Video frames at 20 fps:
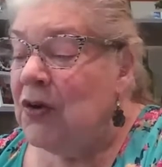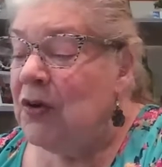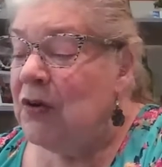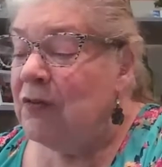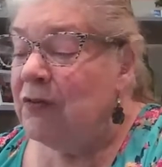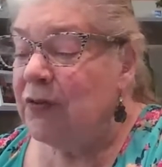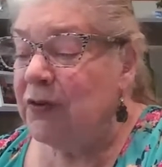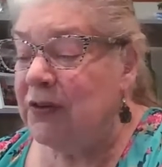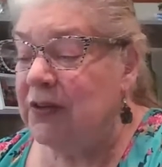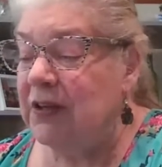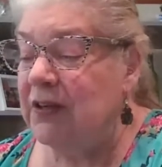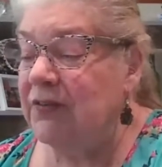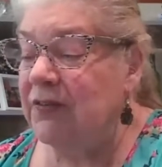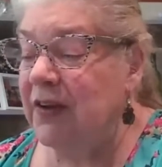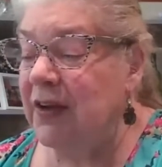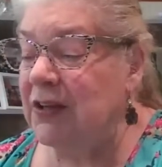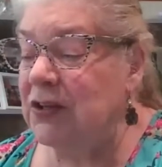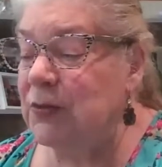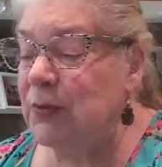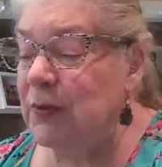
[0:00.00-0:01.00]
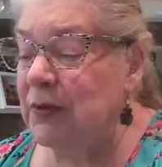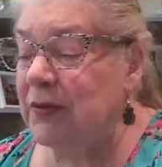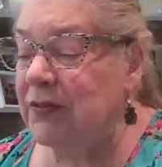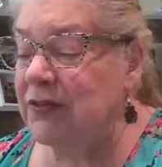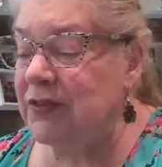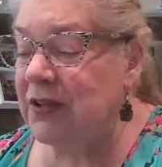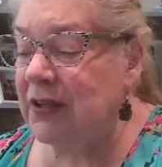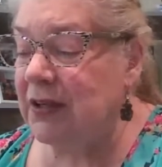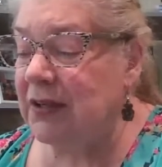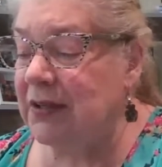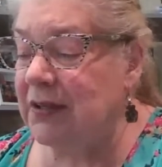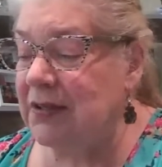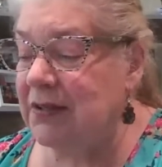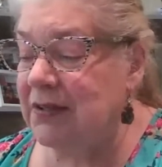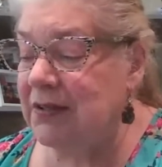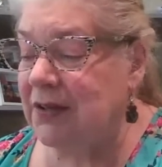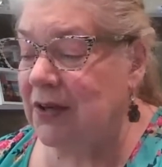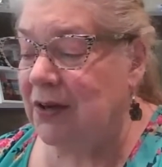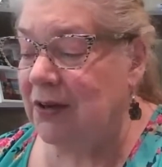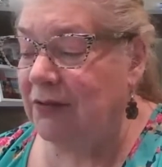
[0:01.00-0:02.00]
for the Advancement of
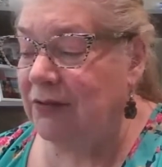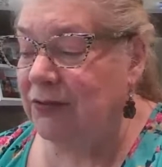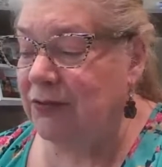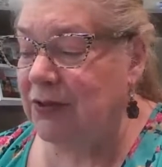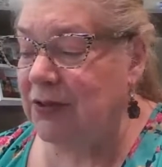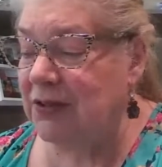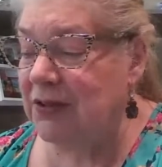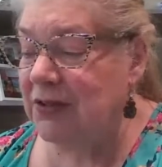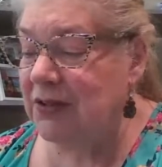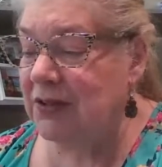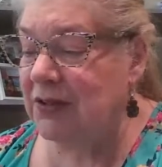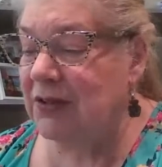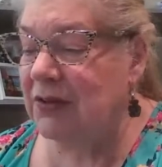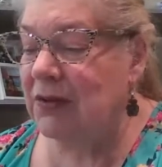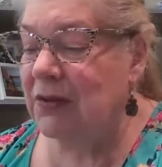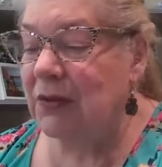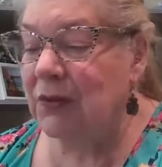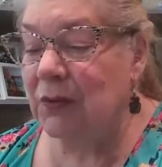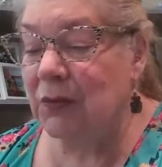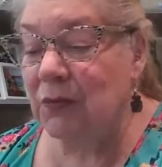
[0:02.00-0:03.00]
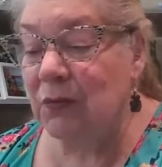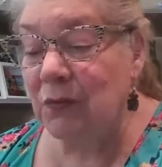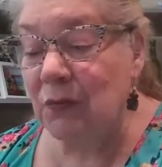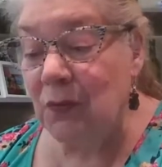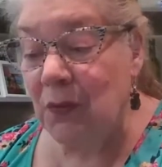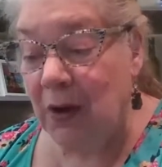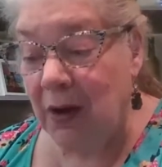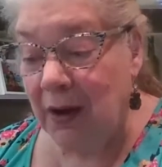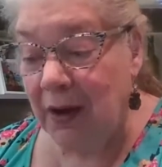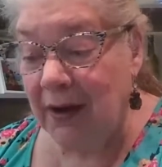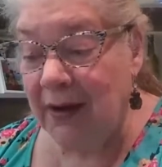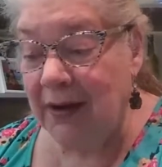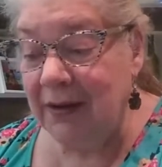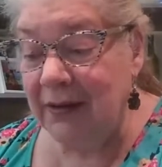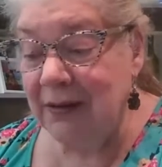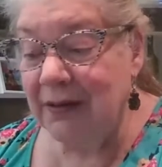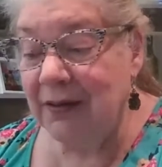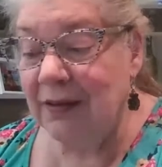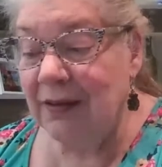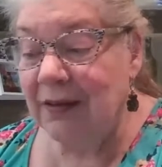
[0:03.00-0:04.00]
Science conference.
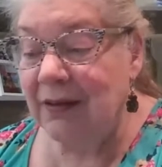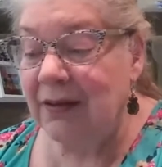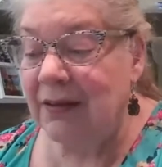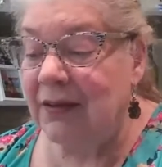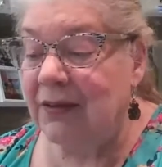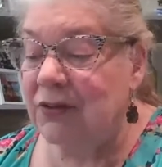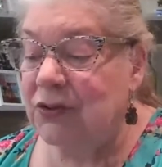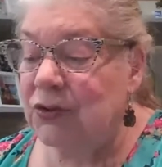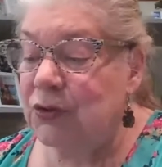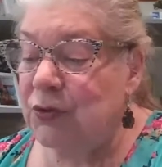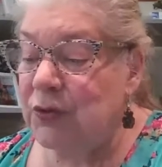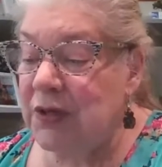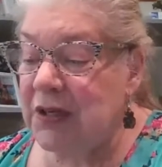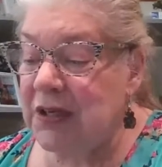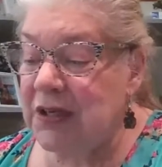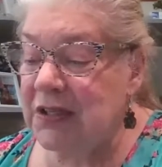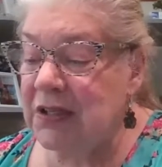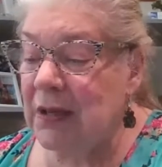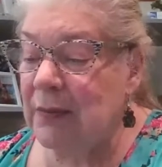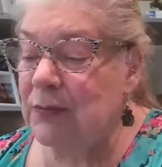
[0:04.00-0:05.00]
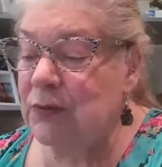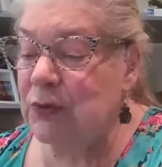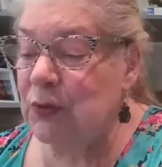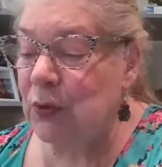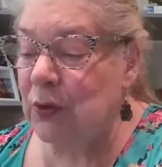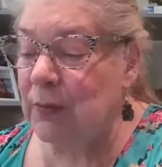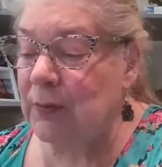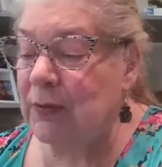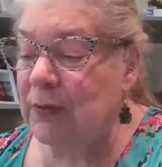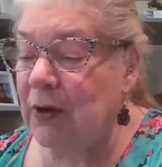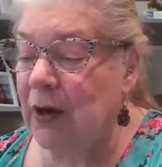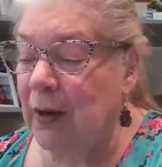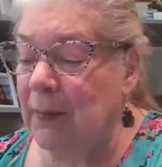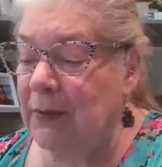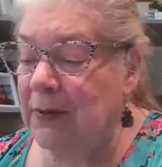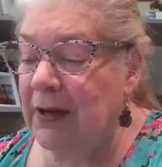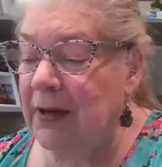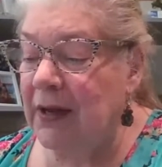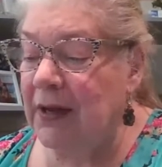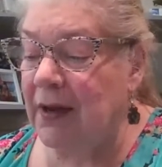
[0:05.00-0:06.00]
Why? Trees absorb
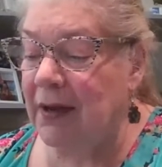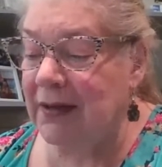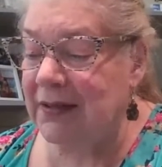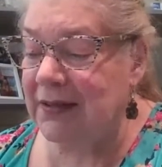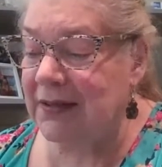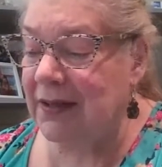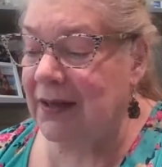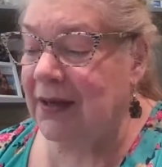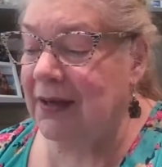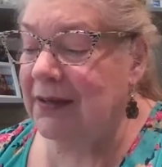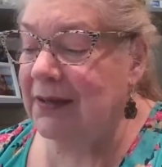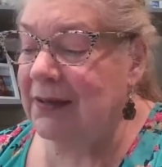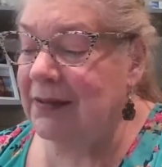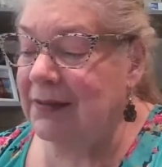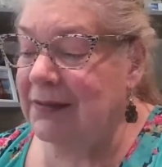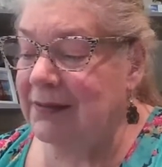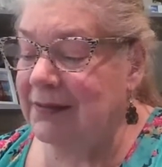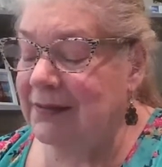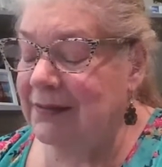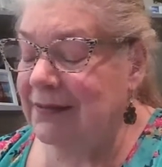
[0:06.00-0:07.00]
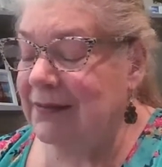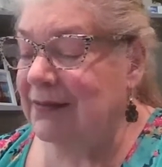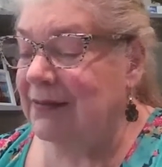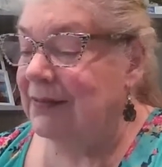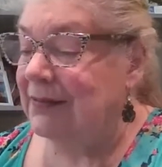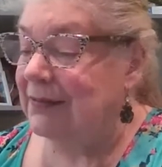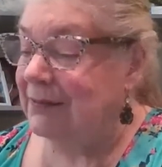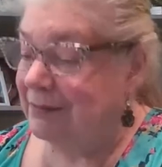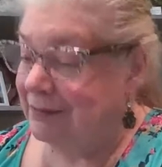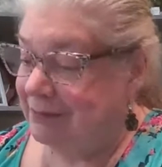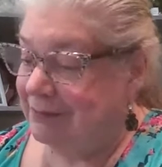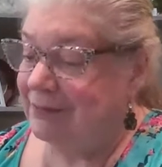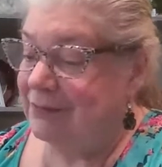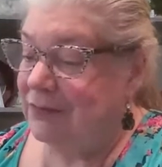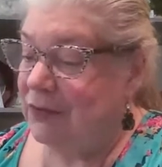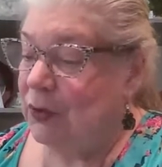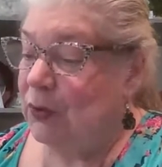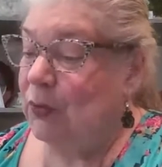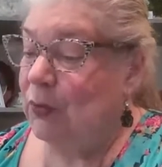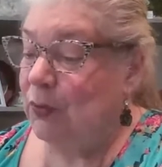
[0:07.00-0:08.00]
carbon dioxide,
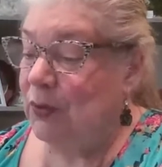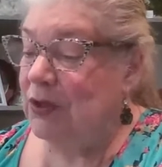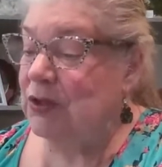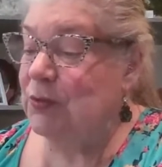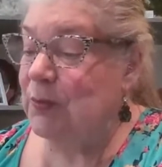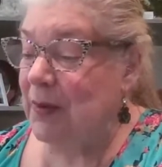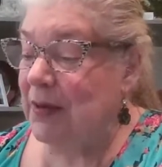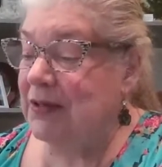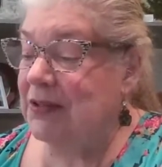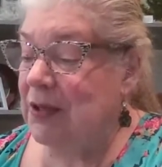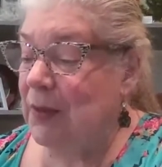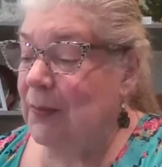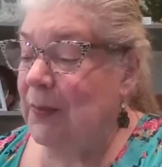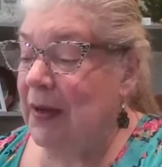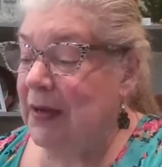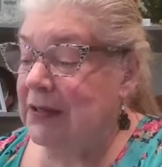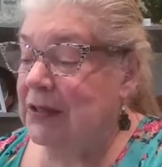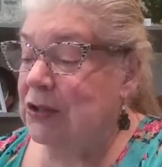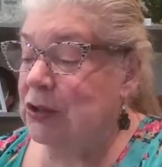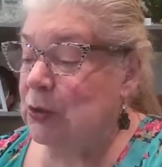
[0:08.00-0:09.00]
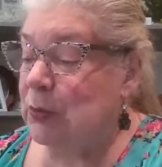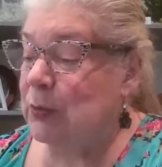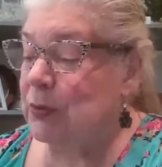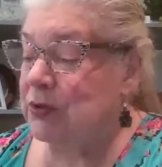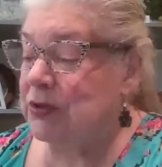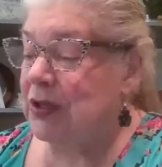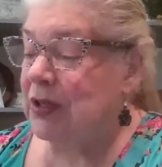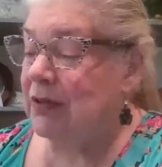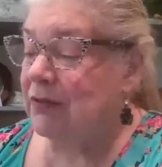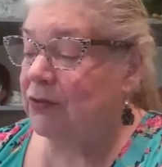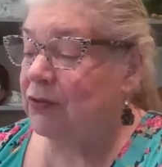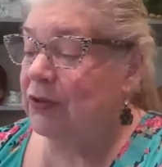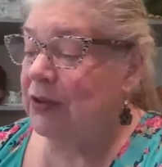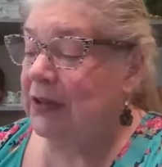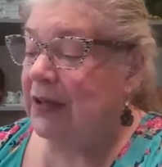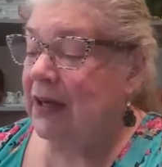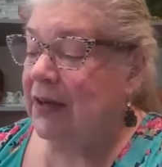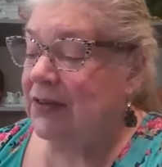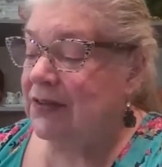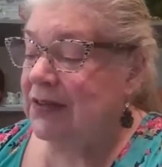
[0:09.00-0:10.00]
which makes up 82% of
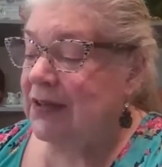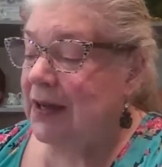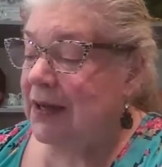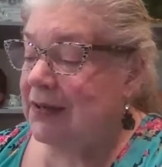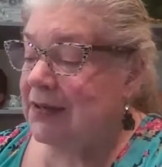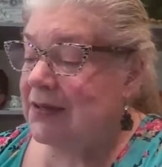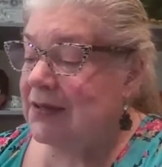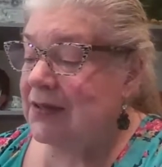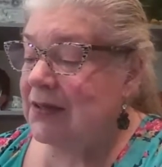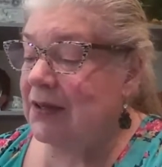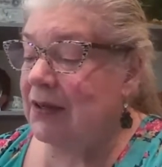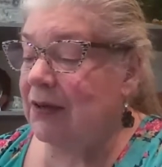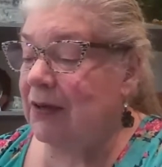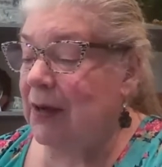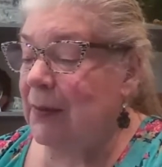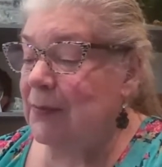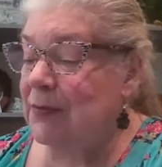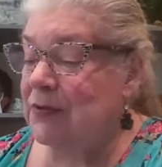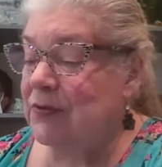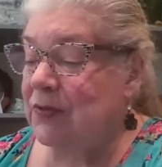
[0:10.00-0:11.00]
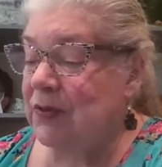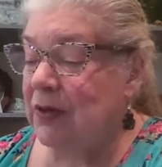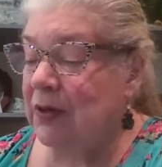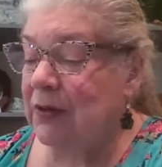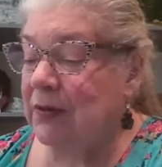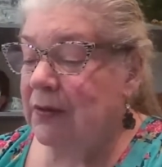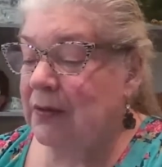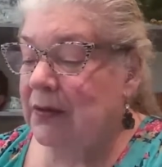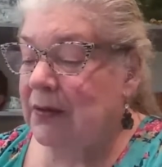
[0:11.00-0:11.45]
greenhouse gases in our atmosphere.